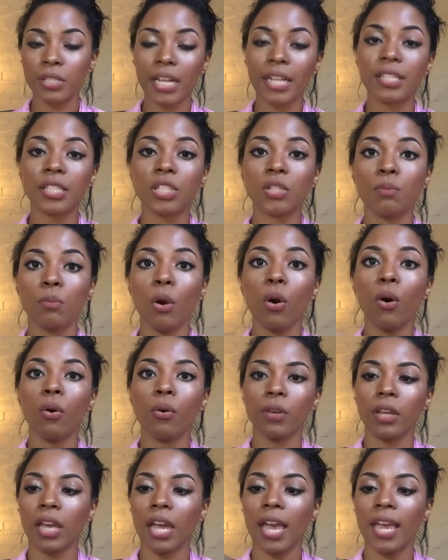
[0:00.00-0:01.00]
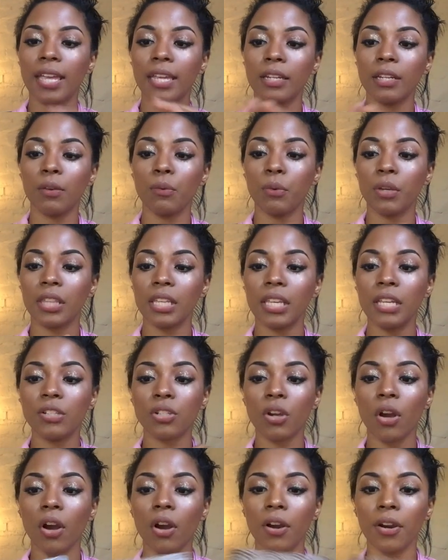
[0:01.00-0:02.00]
use that smoke, and with
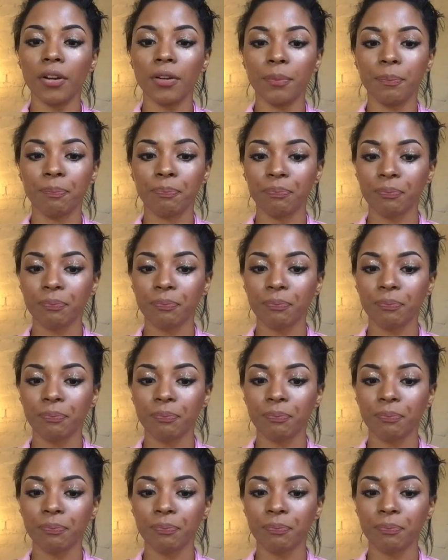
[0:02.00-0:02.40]
each card,